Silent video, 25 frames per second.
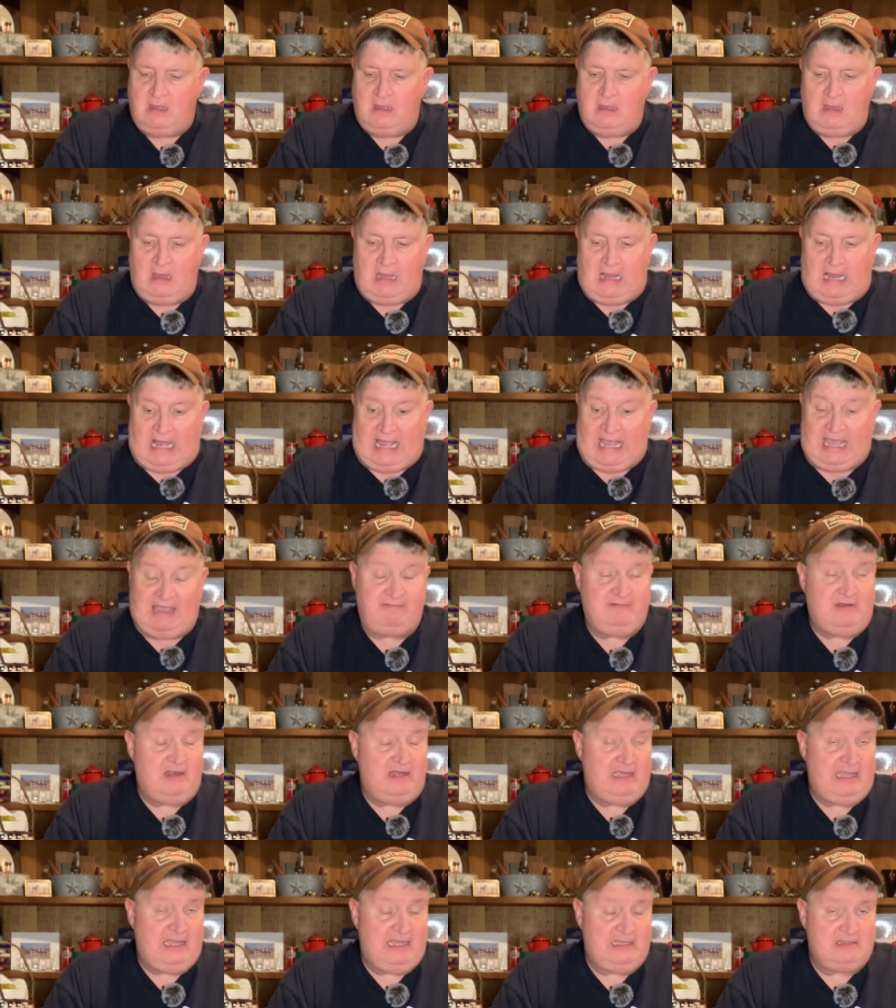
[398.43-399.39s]
I have
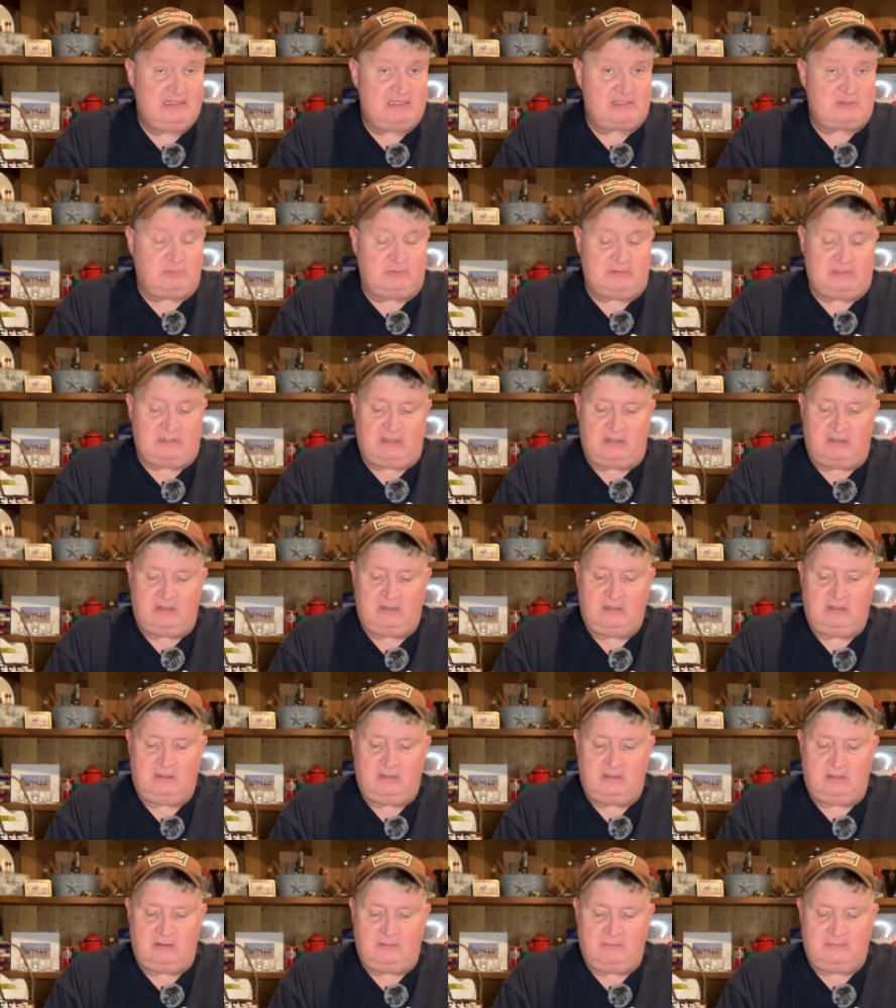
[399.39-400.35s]
not had this one yet.
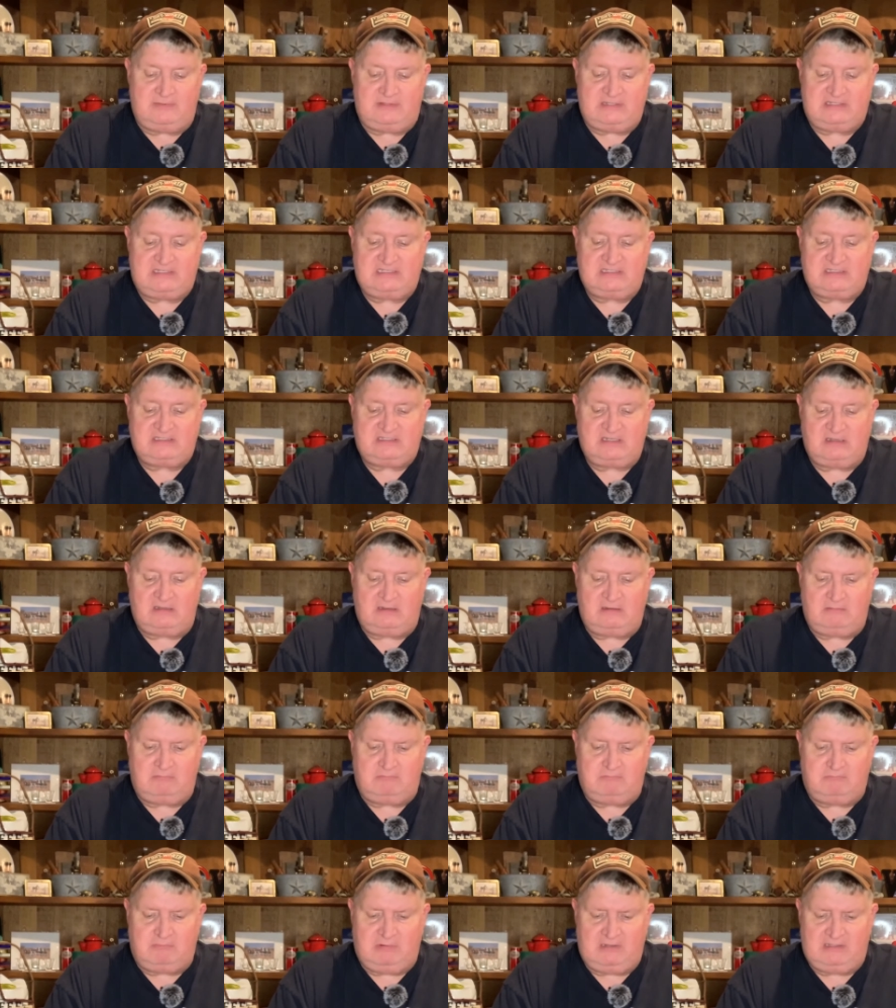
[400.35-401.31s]
This is a
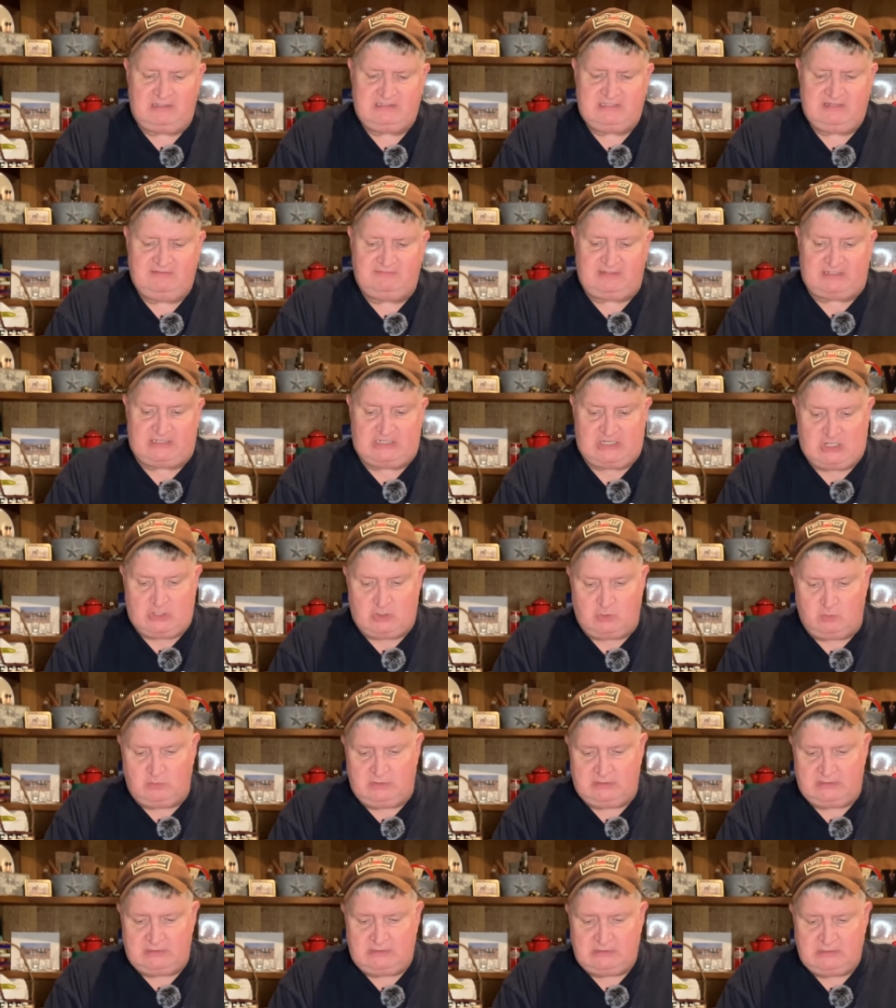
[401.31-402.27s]
relatively new
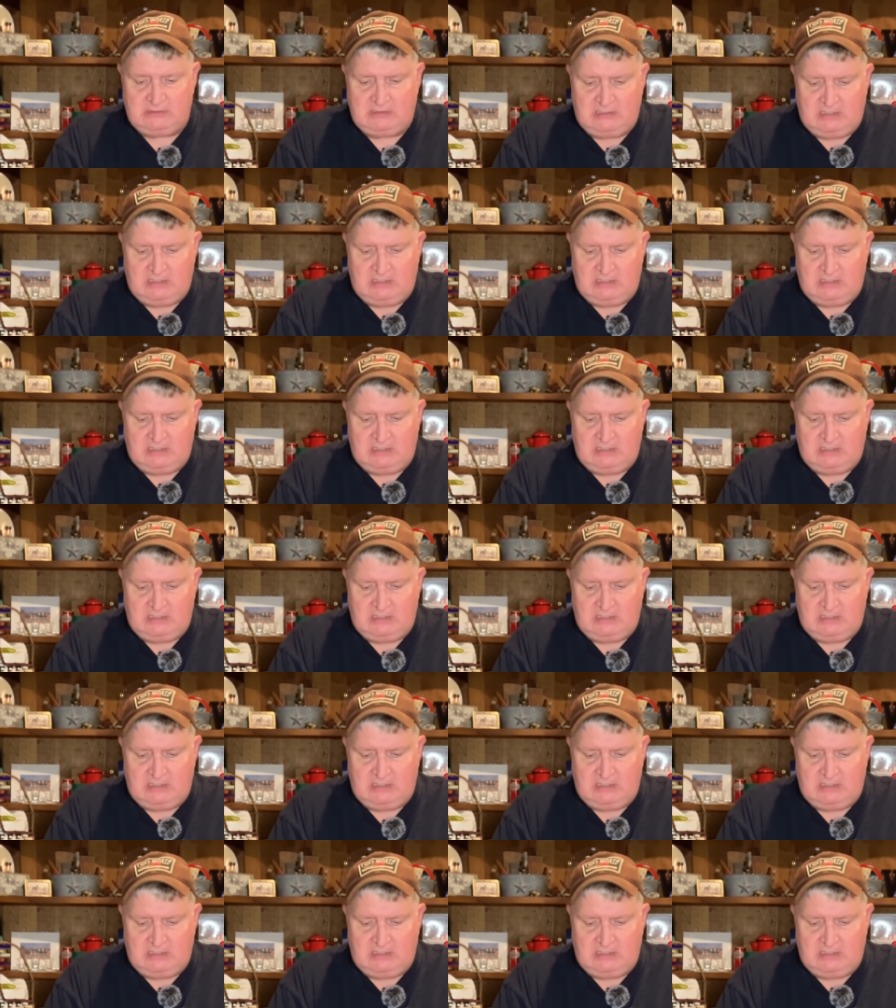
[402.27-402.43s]
one.